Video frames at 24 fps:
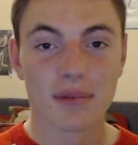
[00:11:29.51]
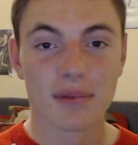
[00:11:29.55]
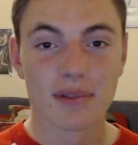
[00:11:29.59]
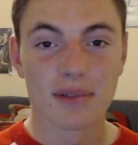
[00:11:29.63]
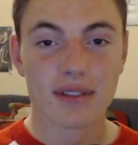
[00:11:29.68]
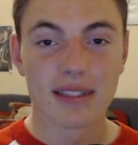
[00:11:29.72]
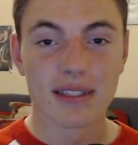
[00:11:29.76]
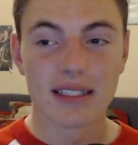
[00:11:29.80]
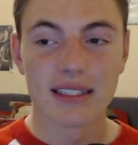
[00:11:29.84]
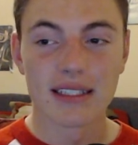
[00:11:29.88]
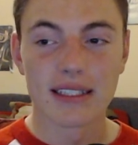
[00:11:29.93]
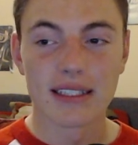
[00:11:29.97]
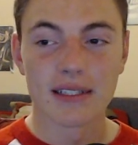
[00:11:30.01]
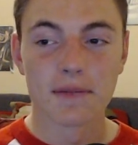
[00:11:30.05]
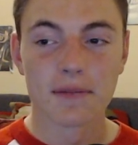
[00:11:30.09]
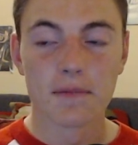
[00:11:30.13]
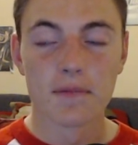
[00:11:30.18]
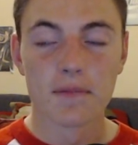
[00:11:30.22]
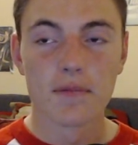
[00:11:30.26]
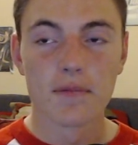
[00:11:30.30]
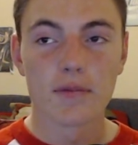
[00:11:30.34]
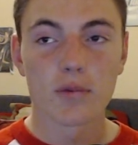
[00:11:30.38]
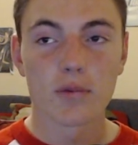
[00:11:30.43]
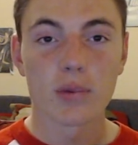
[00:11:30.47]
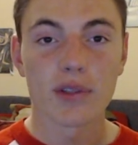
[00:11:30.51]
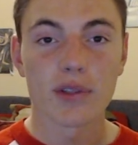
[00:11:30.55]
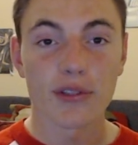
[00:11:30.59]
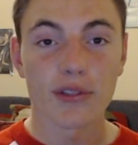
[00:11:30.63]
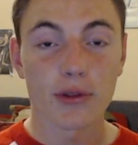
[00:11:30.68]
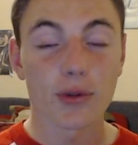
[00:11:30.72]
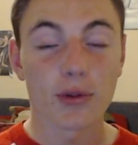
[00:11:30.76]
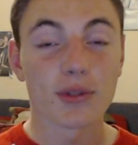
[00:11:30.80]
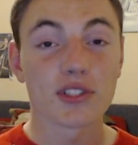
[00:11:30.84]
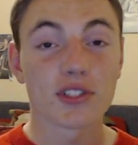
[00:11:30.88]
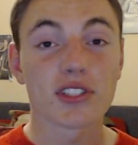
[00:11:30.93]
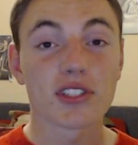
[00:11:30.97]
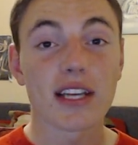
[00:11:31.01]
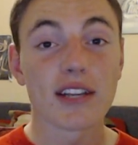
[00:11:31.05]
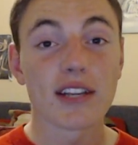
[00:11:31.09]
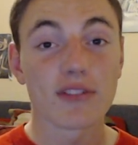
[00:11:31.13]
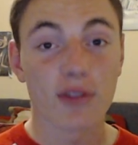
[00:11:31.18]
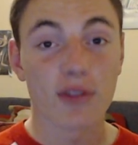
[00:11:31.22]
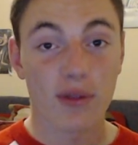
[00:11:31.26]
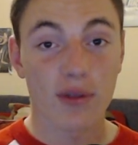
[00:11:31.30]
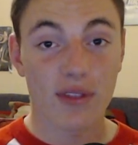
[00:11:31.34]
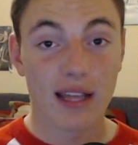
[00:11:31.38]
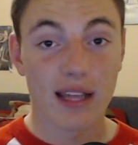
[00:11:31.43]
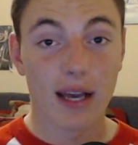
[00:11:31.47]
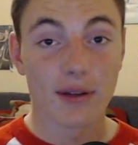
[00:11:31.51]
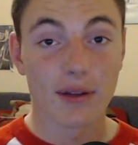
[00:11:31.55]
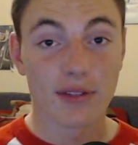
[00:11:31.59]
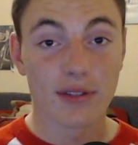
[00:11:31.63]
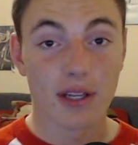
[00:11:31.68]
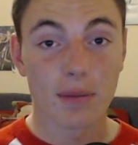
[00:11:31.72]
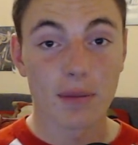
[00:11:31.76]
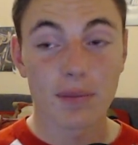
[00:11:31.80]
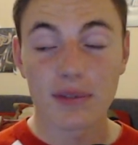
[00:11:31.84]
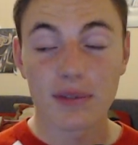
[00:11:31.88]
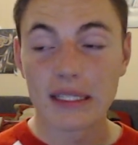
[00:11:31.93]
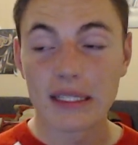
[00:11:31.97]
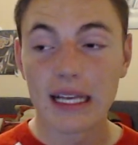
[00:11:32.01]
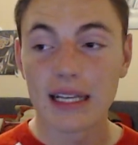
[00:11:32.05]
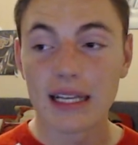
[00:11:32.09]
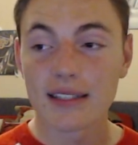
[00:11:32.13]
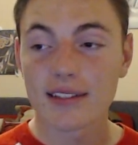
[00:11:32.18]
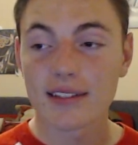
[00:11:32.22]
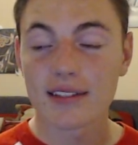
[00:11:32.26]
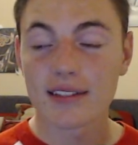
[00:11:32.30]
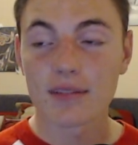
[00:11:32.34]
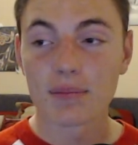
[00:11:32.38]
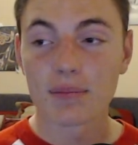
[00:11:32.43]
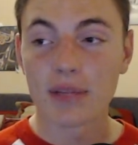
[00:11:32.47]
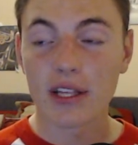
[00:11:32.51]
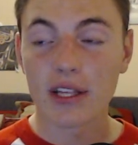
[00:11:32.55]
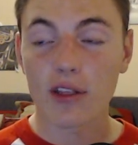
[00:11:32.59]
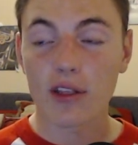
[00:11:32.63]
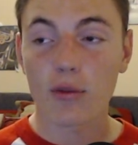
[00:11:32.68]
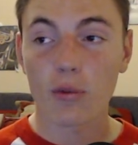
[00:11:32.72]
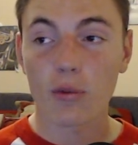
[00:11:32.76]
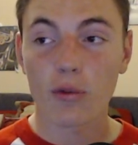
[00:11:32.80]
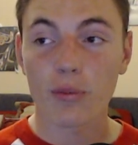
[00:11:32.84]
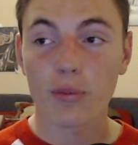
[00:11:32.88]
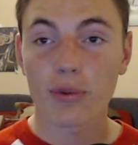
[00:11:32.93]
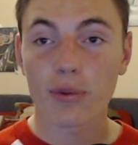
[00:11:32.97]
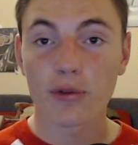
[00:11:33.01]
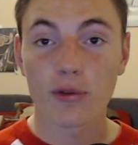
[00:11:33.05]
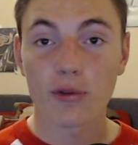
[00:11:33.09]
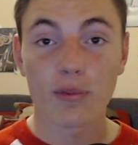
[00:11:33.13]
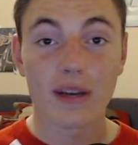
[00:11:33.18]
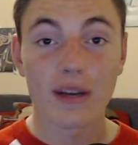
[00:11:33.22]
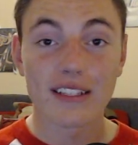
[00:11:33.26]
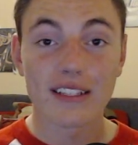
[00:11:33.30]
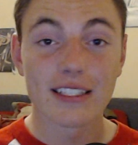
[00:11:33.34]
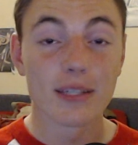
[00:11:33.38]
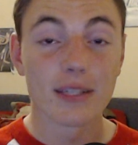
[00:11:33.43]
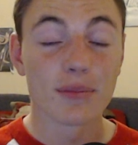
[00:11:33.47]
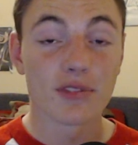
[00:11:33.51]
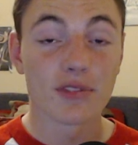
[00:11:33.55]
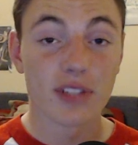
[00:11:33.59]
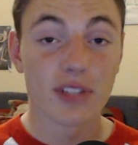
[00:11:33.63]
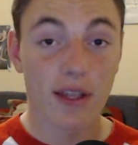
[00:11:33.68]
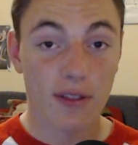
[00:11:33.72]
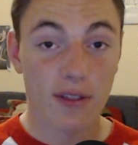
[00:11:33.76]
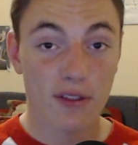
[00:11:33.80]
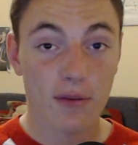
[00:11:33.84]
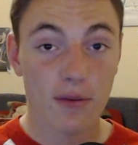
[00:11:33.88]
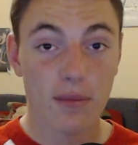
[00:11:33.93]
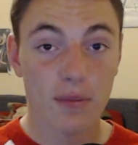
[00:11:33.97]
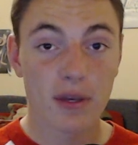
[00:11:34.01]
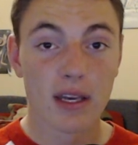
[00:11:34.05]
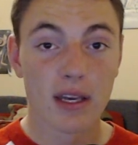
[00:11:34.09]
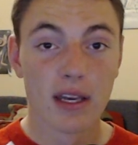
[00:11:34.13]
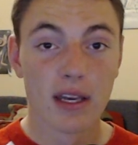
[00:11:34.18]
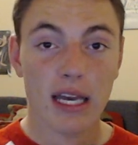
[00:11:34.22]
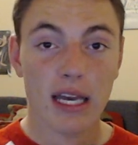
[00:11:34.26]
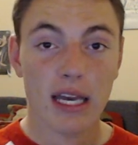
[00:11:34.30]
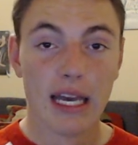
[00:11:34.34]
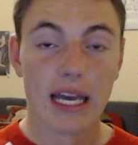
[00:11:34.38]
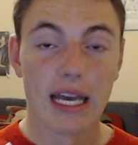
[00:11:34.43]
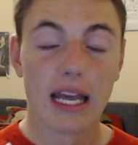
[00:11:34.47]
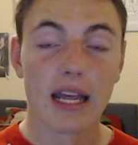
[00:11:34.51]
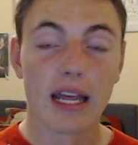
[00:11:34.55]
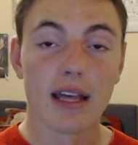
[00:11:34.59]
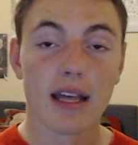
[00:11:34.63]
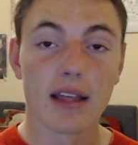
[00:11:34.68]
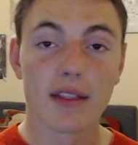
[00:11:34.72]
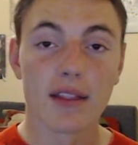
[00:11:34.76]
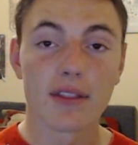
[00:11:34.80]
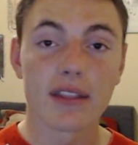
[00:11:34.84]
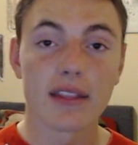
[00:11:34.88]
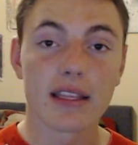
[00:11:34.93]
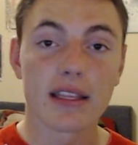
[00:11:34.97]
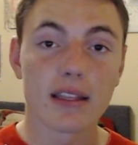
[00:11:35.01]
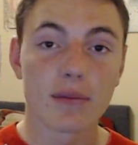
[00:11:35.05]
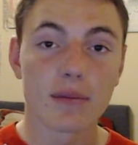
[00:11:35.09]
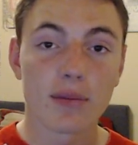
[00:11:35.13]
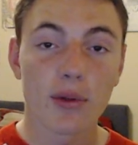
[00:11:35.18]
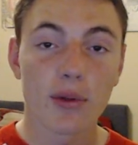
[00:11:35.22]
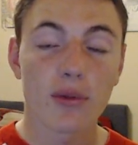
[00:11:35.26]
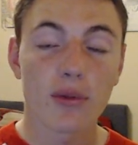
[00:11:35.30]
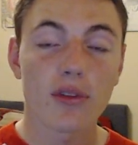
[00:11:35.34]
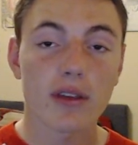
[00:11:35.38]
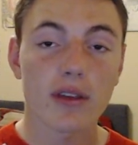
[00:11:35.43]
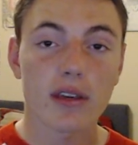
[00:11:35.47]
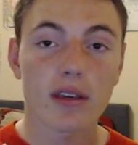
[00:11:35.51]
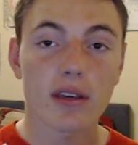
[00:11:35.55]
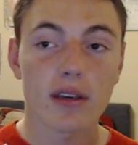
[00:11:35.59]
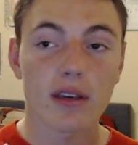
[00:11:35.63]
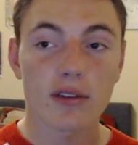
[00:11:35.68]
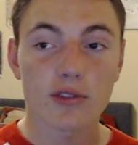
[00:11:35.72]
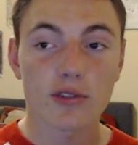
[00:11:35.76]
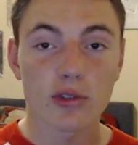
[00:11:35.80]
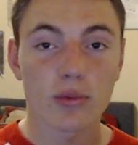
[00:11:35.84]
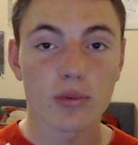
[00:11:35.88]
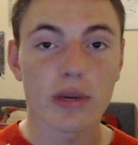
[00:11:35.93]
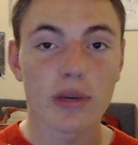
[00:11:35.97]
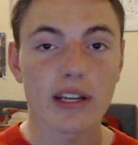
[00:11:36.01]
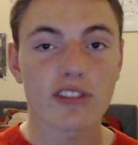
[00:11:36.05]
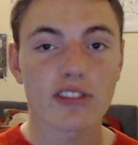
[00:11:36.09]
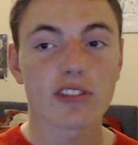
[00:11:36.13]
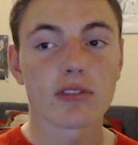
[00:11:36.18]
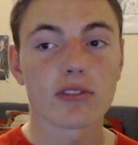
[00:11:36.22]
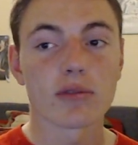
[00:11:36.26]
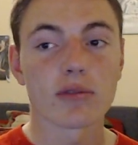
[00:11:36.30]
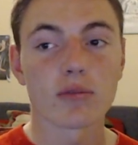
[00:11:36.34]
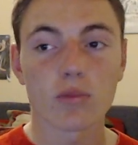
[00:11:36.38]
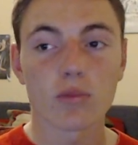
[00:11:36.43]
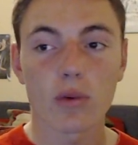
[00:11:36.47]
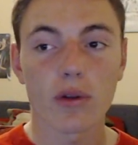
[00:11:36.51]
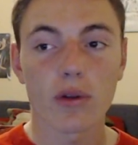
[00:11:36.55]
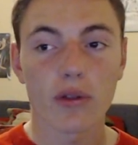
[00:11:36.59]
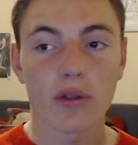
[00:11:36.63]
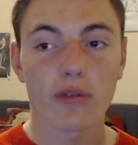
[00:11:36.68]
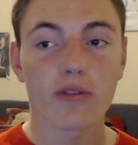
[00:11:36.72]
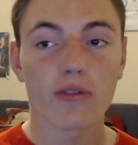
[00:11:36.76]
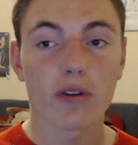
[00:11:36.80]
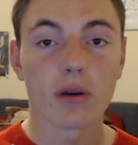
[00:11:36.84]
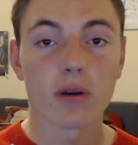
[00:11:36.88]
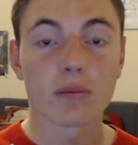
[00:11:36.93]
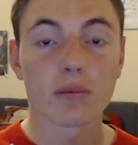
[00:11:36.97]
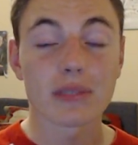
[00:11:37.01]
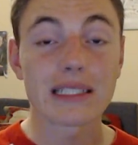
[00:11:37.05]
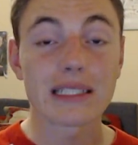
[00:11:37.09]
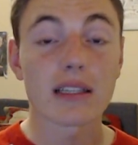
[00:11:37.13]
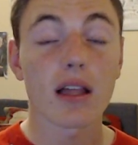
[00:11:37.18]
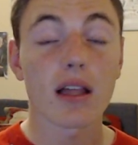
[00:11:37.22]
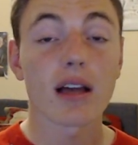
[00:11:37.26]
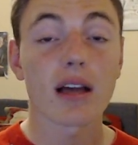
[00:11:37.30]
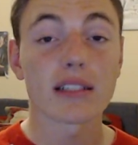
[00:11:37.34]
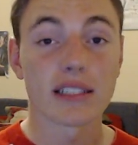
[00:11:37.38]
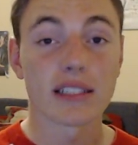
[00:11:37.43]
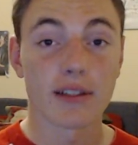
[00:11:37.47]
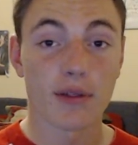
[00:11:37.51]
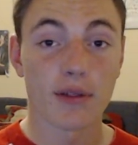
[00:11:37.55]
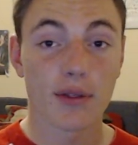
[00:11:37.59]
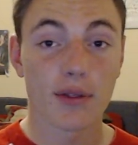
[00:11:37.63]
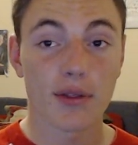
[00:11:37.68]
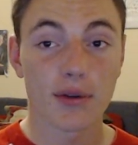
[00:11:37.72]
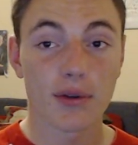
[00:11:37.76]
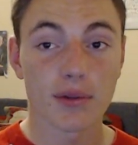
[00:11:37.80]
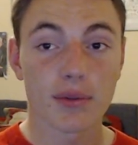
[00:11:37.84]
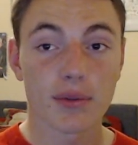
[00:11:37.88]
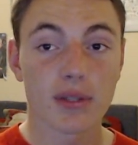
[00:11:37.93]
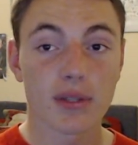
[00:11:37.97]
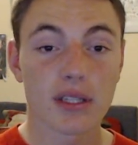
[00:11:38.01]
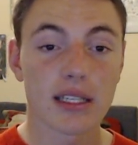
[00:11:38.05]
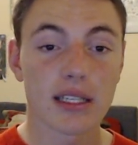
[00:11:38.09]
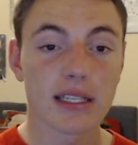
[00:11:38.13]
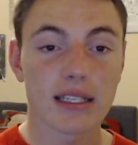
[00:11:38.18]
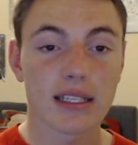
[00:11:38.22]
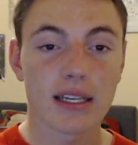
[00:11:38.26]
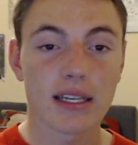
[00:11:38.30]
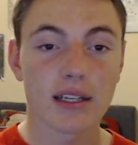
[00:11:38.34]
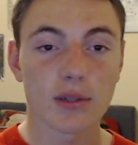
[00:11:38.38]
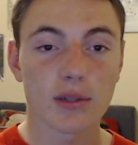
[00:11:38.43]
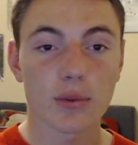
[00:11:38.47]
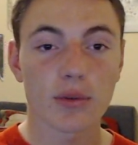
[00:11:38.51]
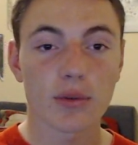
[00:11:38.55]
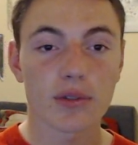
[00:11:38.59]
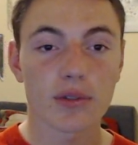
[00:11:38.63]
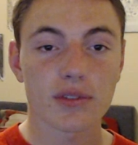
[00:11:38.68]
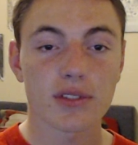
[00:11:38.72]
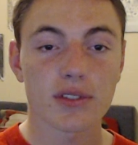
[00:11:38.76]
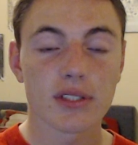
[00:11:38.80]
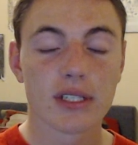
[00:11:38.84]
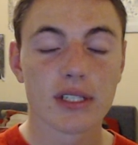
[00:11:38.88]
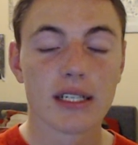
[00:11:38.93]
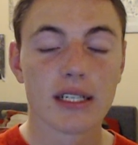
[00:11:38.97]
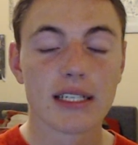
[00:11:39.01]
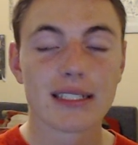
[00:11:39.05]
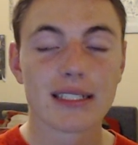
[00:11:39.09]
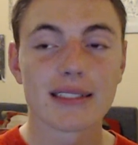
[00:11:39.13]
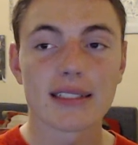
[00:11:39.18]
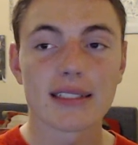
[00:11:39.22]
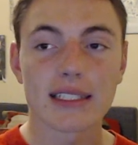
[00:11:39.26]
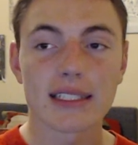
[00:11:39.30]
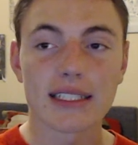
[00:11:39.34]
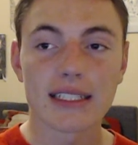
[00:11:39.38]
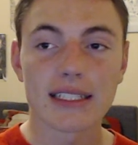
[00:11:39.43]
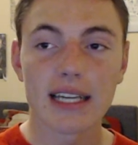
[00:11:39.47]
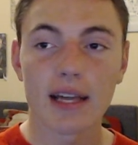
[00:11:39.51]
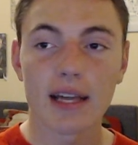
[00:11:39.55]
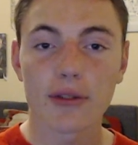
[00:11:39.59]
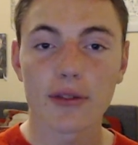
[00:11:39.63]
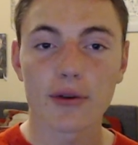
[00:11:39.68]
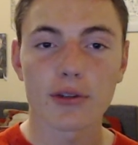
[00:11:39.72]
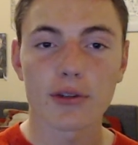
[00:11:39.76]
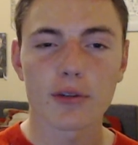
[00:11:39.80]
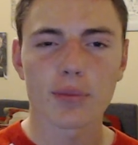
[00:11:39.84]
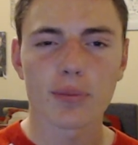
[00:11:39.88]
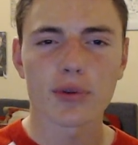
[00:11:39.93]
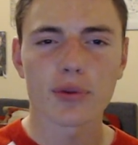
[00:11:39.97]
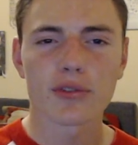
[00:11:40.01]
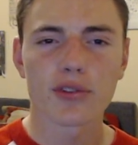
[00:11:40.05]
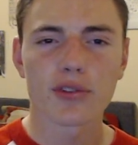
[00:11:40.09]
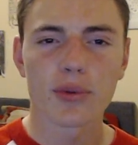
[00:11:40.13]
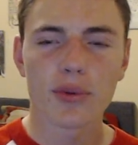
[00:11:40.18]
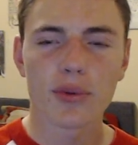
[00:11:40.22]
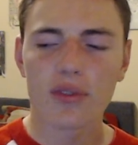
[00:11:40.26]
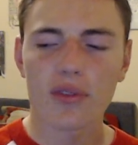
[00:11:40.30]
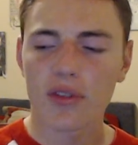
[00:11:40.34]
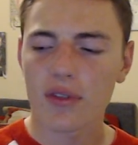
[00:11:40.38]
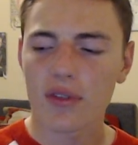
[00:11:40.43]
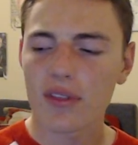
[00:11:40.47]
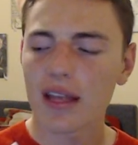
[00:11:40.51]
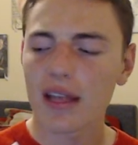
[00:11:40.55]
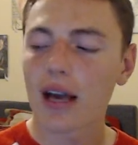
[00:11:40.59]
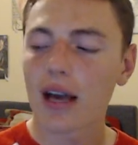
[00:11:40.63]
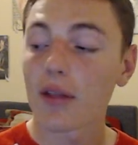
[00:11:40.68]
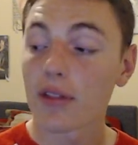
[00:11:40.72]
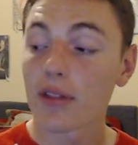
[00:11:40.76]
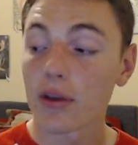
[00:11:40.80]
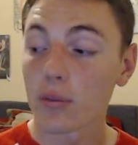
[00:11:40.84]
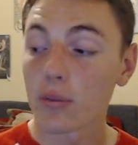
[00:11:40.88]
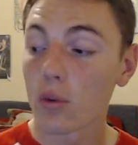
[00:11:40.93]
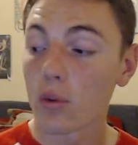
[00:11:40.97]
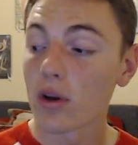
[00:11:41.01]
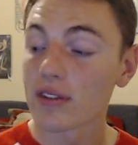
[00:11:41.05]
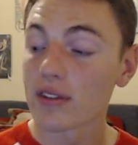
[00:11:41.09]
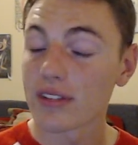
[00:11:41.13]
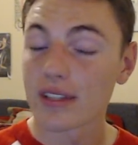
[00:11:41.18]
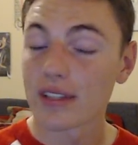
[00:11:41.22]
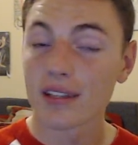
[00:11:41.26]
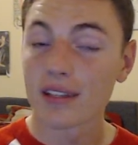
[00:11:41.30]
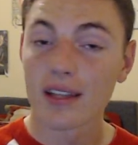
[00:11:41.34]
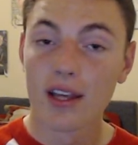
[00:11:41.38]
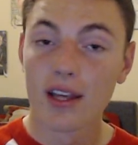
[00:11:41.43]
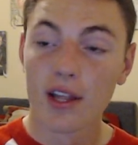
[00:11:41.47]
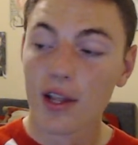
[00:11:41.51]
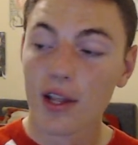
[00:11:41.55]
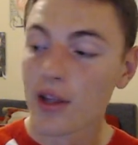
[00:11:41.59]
They went through and changed the sound up, and that mix was produced by Tim Jessup, and the music direction was from Lee Loughney, so they kind of worked together to produce the sound they wanted.